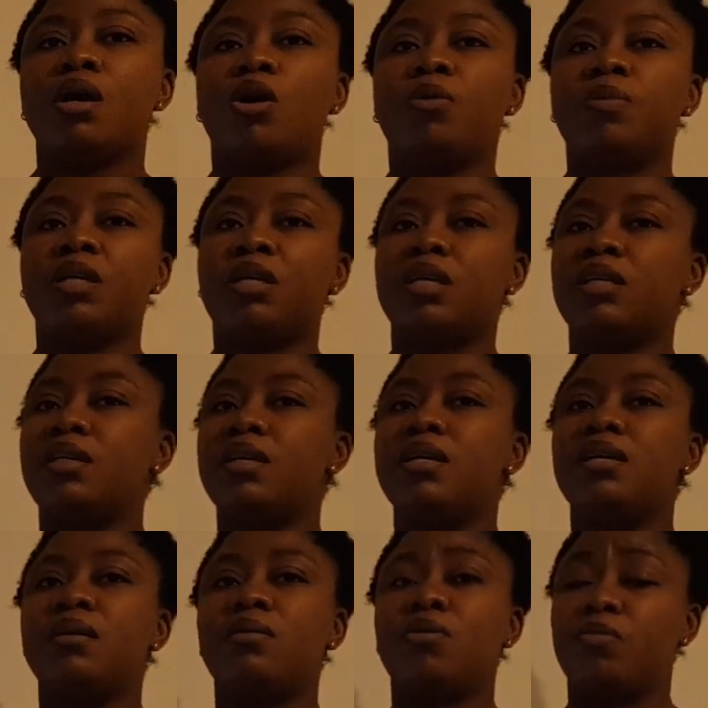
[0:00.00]

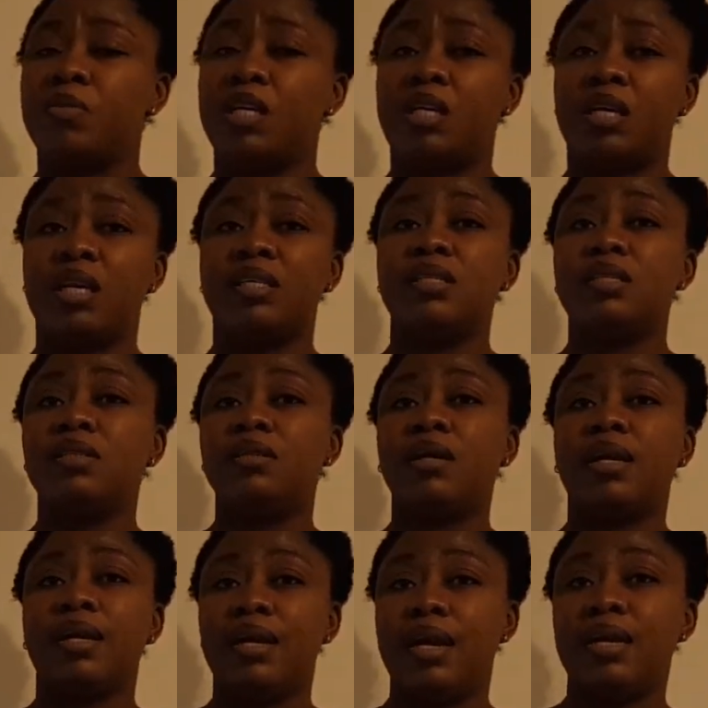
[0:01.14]
Communicating
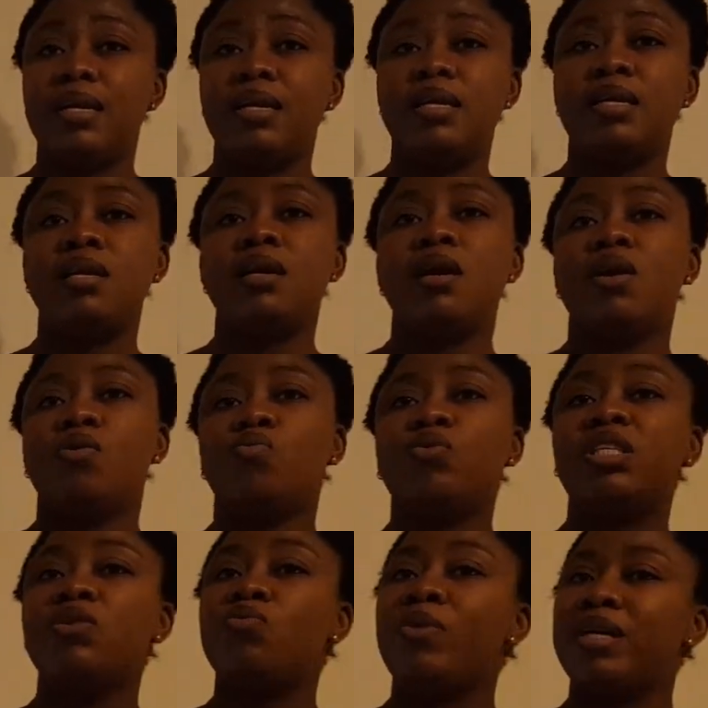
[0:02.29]
clearly with
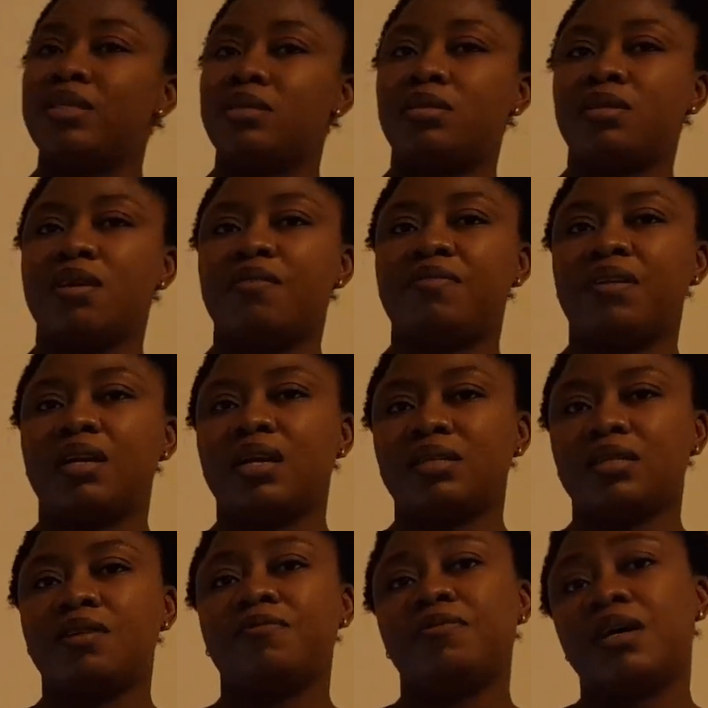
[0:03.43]
the waiting staff and
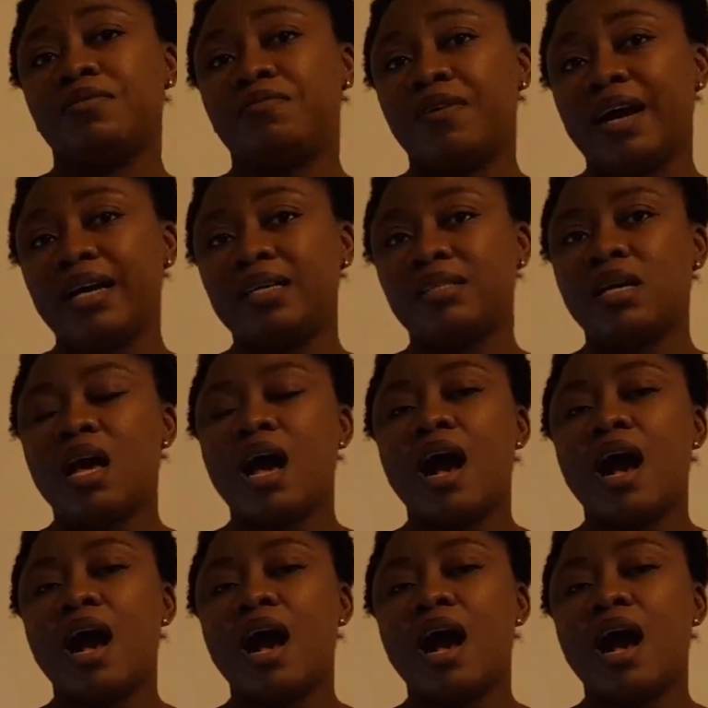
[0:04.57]
asking for advice.